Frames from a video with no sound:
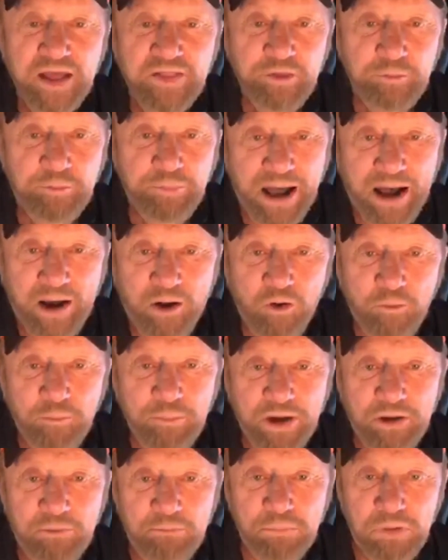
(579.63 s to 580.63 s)
The power
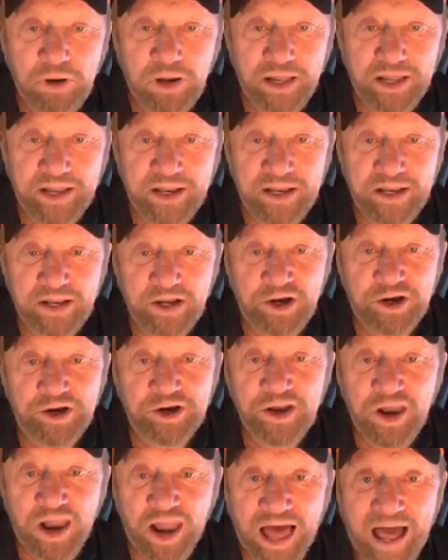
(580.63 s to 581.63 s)
belt bullet,
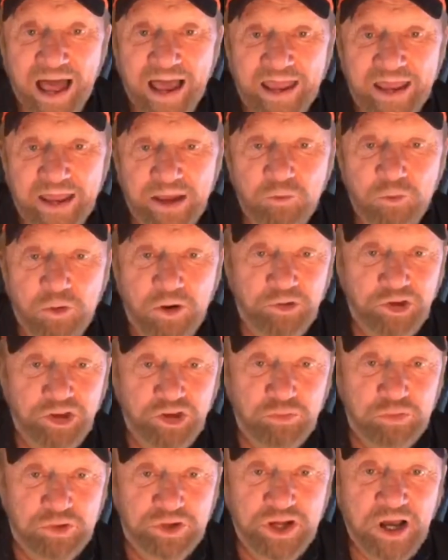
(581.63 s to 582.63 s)
unlike what
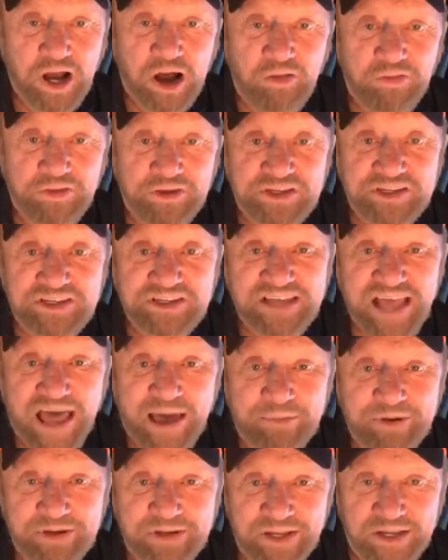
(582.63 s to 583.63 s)
you would call the
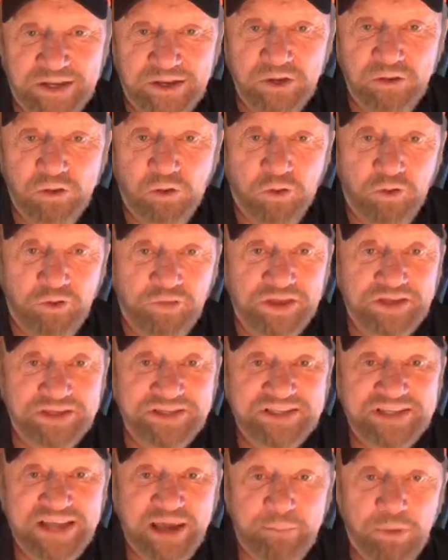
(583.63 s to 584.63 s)
saboted or the
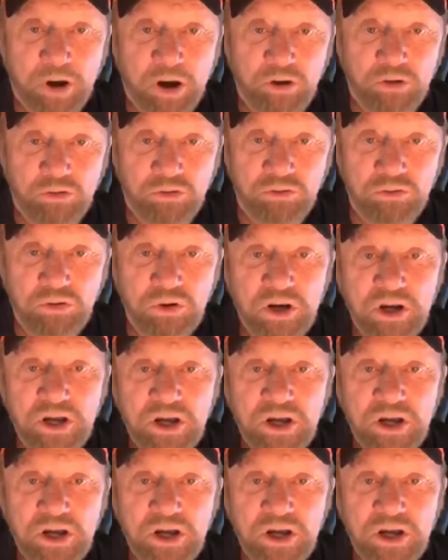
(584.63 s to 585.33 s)
sabot,